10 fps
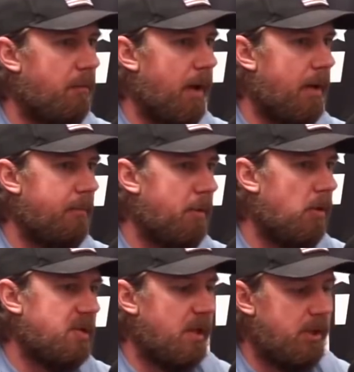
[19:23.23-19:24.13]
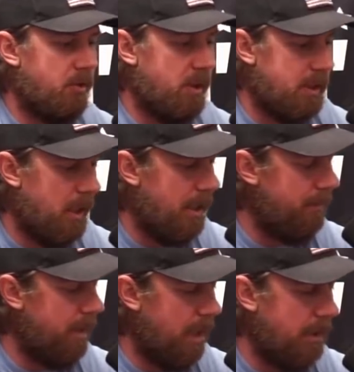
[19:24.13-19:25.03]
my post-injury
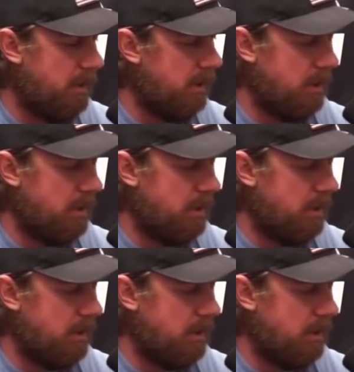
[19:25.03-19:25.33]
time that I